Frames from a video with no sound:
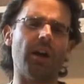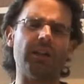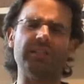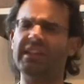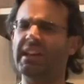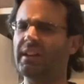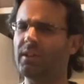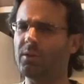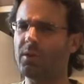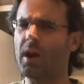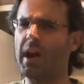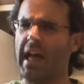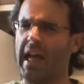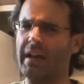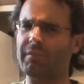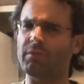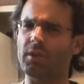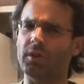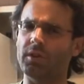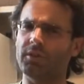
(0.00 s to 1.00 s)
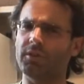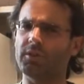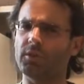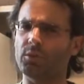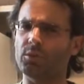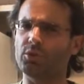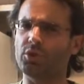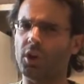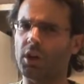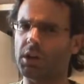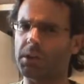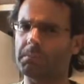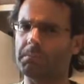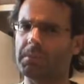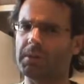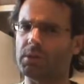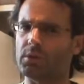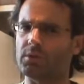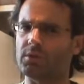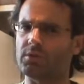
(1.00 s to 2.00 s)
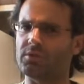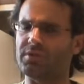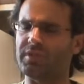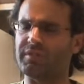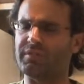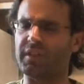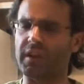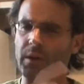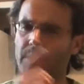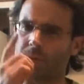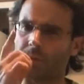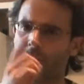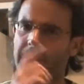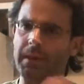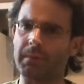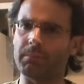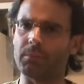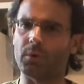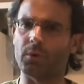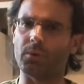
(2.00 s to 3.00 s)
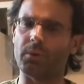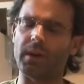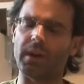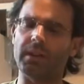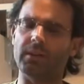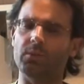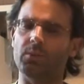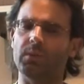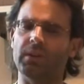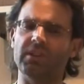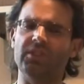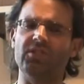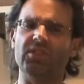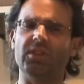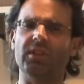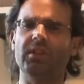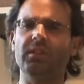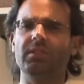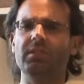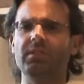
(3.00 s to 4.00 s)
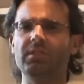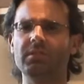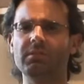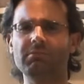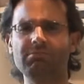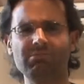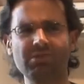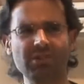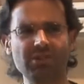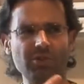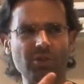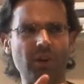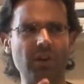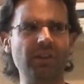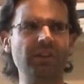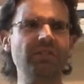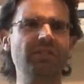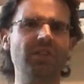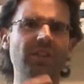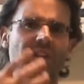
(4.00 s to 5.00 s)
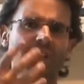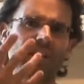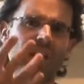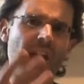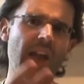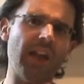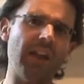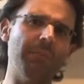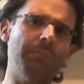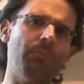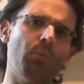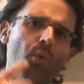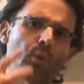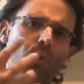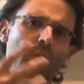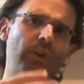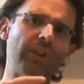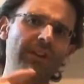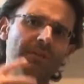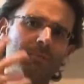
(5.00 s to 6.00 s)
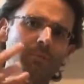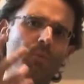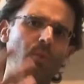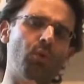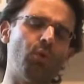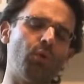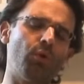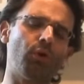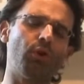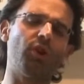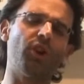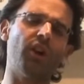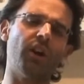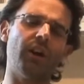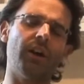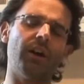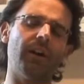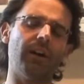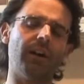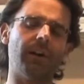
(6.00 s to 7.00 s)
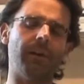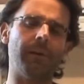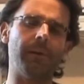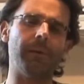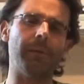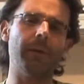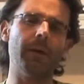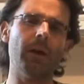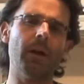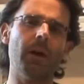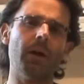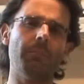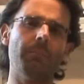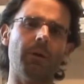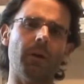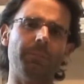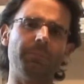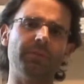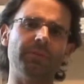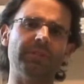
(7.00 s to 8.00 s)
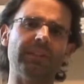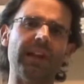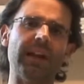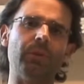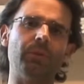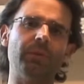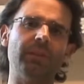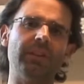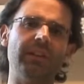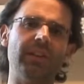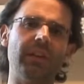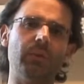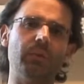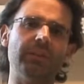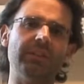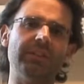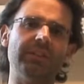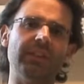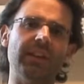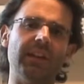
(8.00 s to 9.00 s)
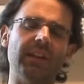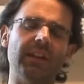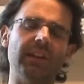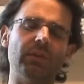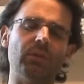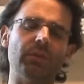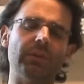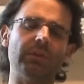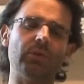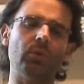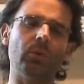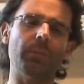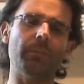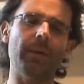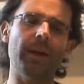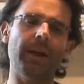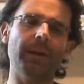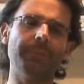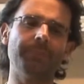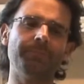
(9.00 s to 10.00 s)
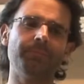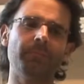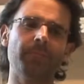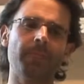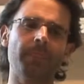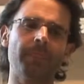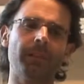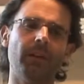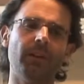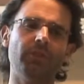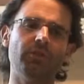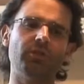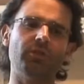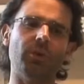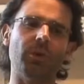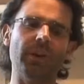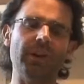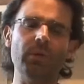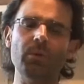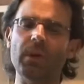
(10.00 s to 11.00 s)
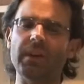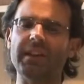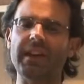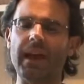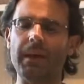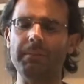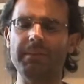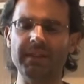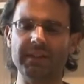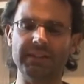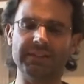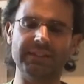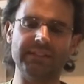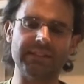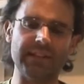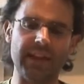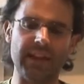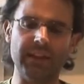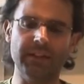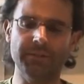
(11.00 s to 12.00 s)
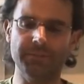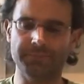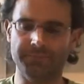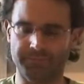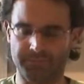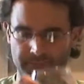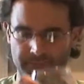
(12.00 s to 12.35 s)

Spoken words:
they don't have also dark beers, if I remember right, which is starting to gain more and more popularity, I would say, here in Quebec. So anyway, that being said,